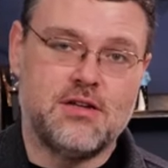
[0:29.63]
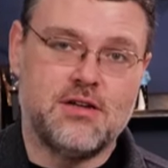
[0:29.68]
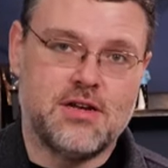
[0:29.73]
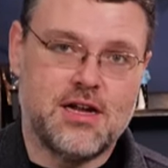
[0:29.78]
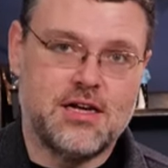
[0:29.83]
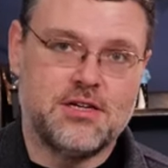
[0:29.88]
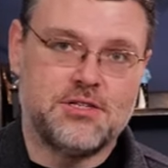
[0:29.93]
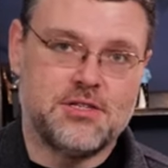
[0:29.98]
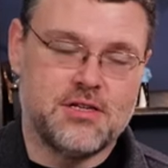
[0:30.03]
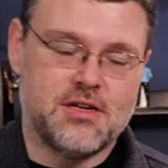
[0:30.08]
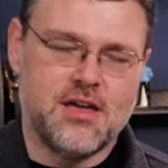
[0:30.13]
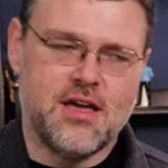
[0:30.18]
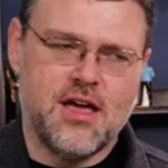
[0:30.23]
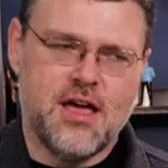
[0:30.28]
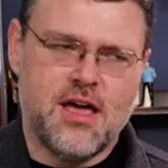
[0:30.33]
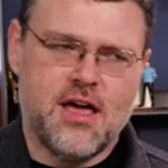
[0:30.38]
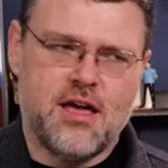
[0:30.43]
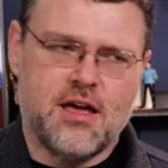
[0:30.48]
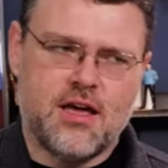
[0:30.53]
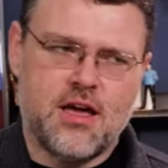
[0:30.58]
You can actually
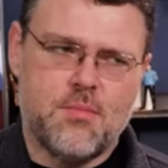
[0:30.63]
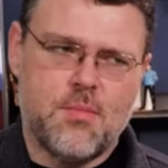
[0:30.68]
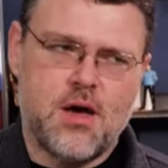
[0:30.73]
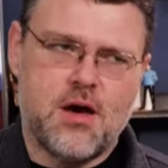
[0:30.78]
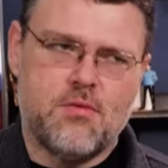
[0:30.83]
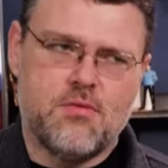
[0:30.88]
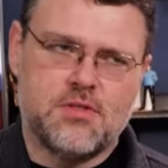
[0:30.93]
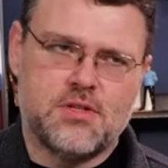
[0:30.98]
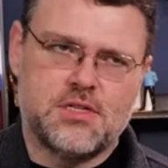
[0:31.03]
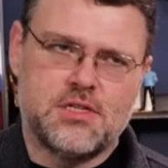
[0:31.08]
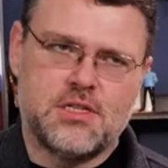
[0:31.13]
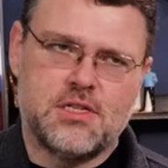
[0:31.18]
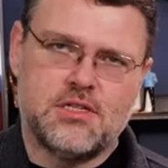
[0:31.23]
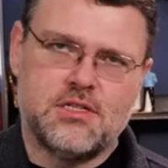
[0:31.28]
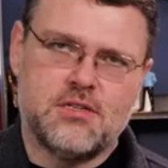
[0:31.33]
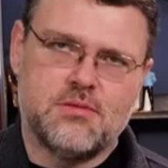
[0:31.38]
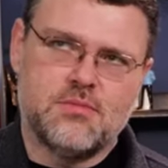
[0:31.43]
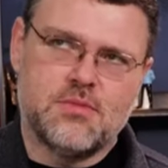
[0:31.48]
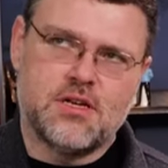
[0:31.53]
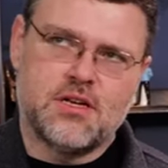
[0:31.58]
come out with a
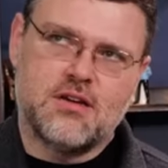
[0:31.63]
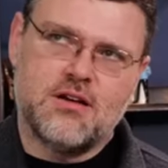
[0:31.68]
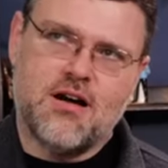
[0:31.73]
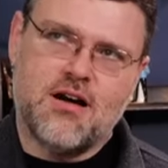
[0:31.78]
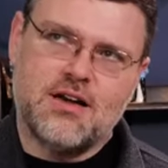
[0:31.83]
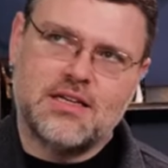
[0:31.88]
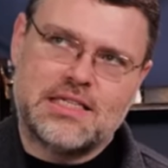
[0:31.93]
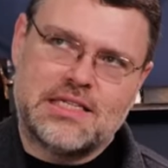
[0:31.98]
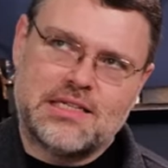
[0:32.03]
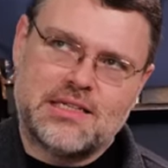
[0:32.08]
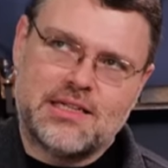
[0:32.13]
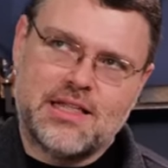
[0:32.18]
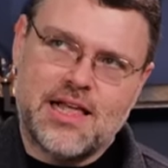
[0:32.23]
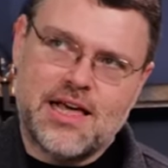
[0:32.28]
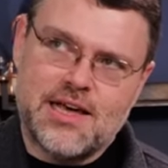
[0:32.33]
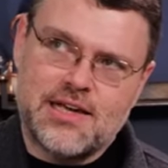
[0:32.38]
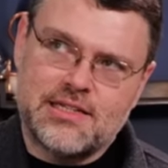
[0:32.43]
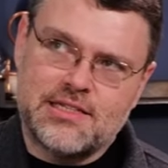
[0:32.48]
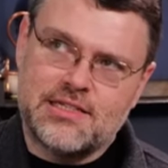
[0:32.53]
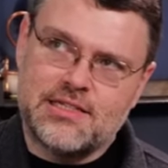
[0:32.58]
system that costs
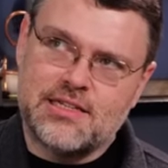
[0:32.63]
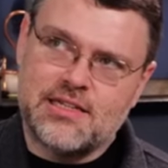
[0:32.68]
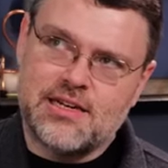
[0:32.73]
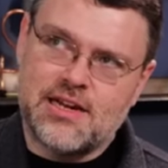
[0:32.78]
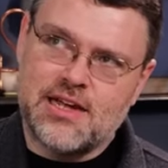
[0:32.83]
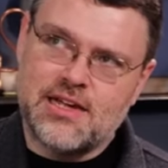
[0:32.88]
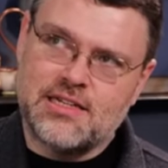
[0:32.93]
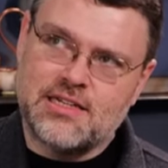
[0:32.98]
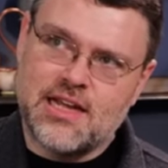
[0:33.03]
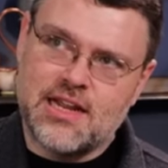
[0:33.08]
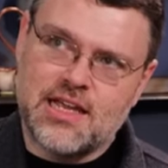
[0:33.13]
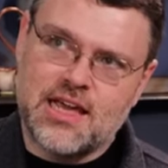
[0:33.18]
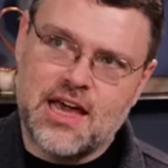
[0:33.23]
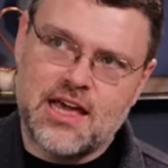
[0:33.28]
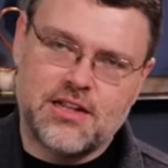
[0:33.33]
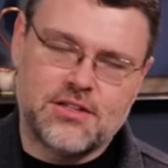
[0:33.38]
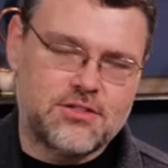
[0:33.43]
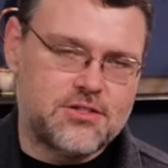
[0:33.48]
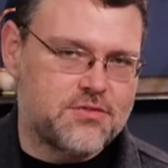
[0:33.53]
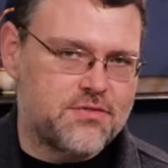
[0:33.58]
less than a
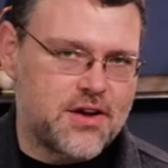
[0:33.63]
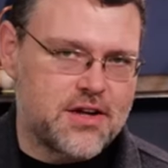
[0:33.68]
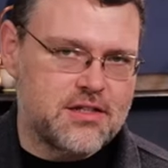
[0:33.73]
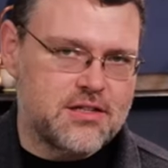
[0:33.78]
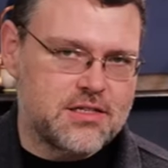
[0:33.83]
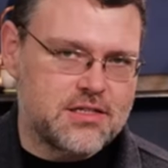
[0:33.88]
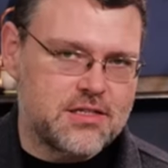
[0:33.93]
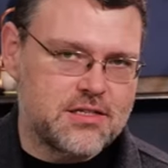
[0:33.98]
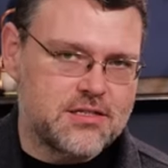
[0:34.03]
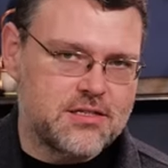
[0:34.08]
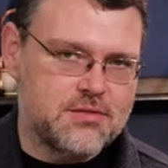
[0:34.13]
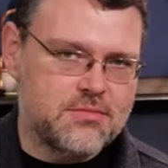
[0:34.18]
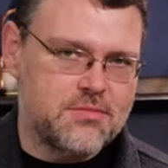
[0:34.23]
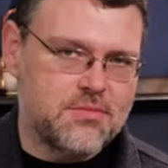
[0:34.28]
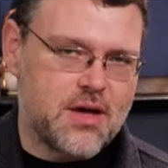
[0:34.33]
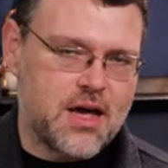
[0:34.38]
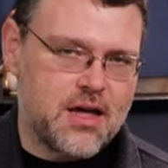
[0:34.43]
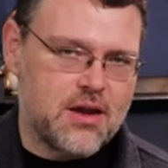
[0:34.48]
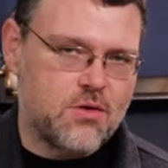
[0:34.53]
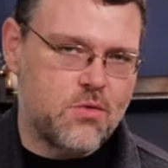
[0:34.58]
dedicated surveillance
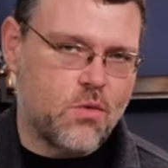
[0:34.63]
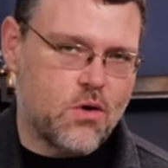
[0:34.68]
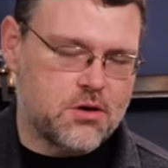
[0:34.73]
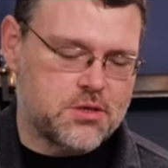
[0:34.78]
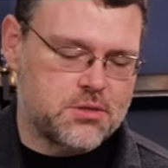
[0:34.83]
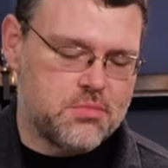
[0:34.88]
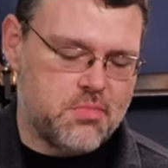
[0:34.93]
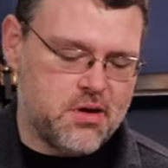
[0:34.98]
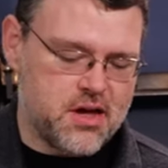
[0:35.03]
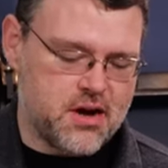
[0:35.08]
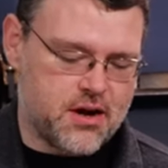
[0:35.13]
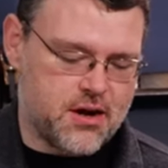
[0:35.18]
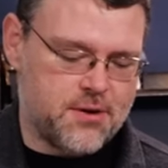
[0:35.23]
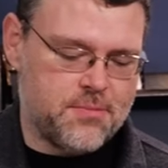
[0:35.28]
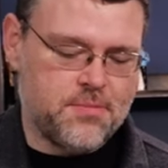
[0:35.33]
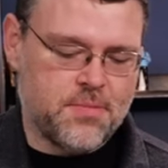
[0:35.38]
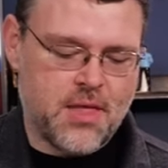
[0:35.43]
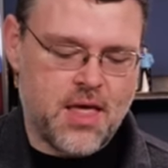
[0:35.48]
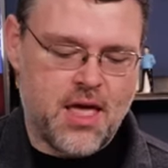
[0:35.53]
system and works better.